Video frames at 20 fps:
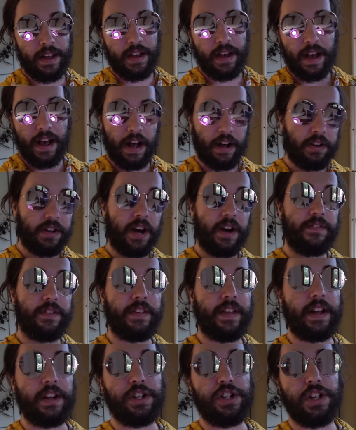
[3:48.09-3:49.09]
I'll cover
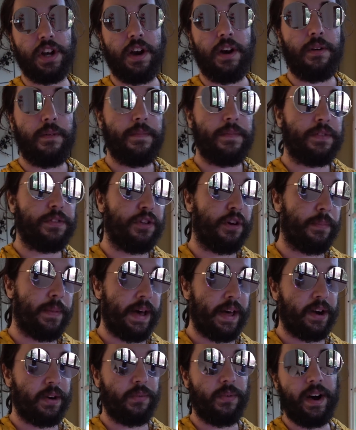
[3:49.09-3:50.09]
that show, no
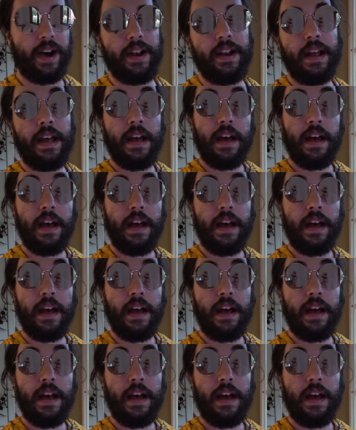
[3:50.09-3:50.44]
matter what.